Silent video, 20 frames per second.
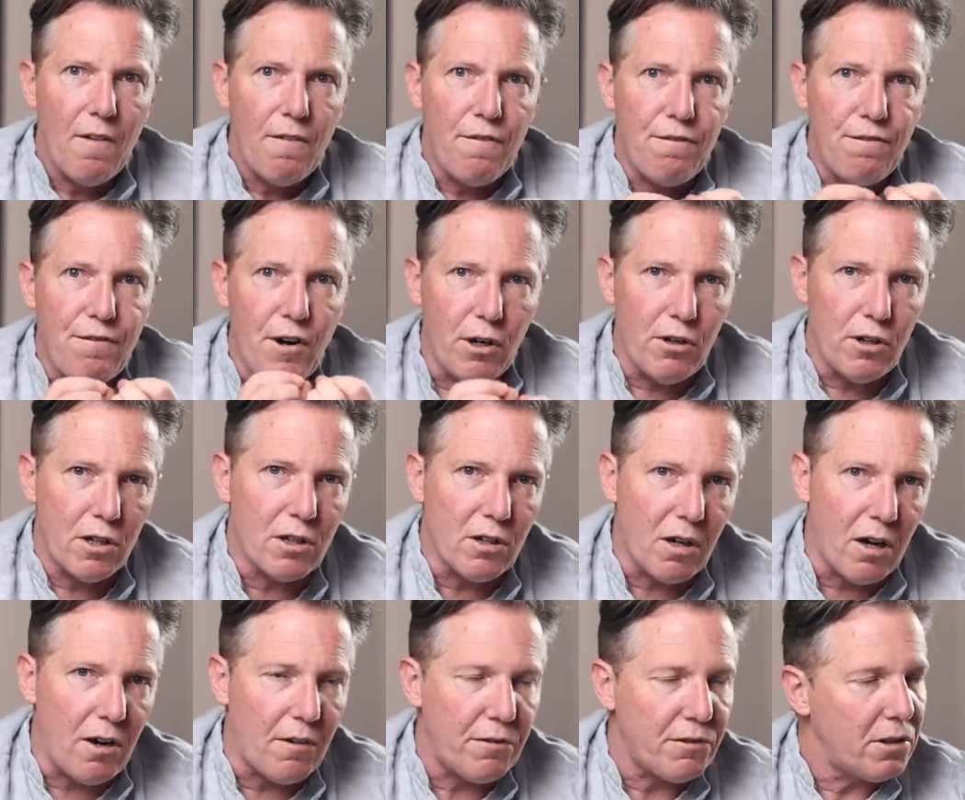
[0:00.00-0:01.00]

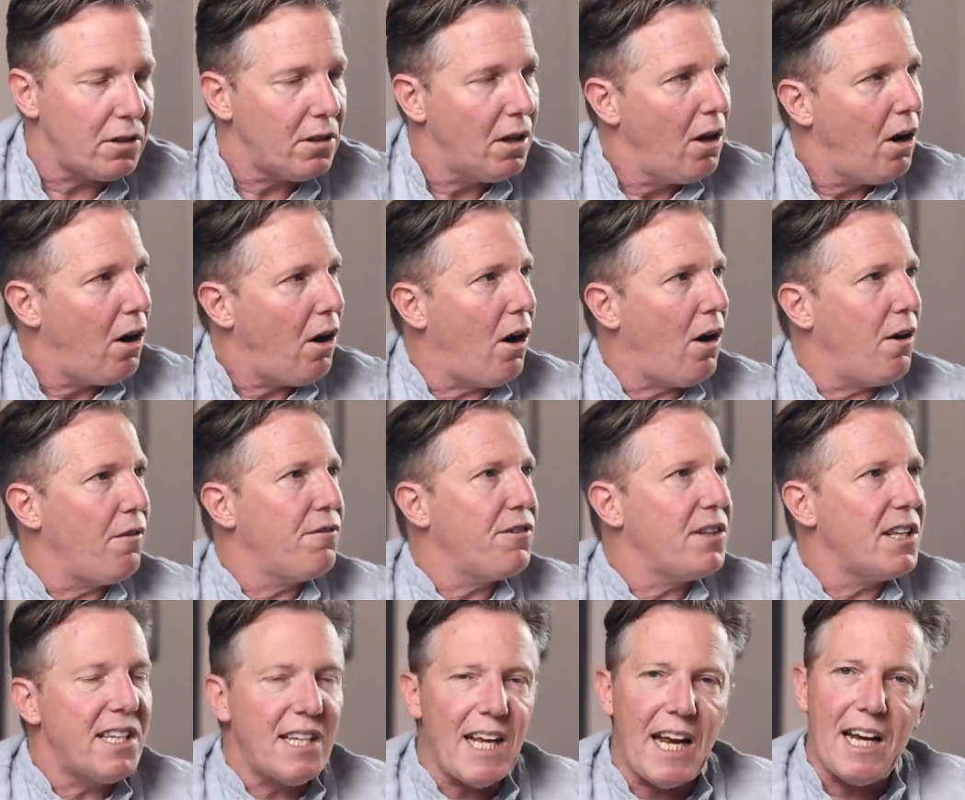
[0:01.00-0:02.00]
photographs of
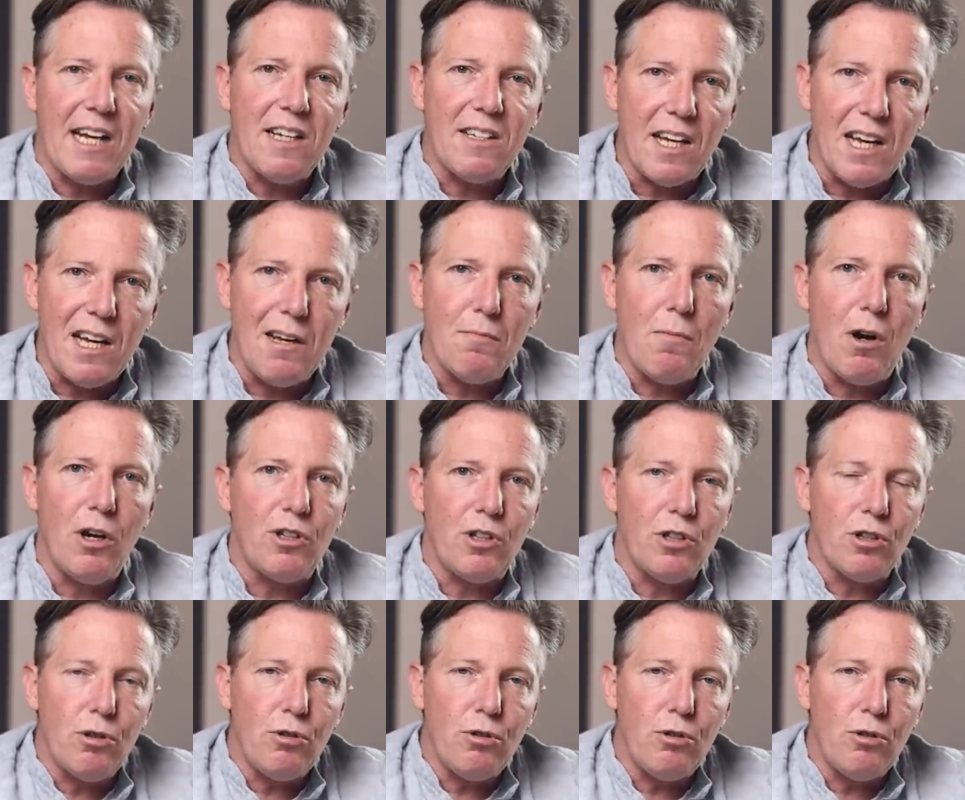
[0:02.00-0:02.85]
things in motion,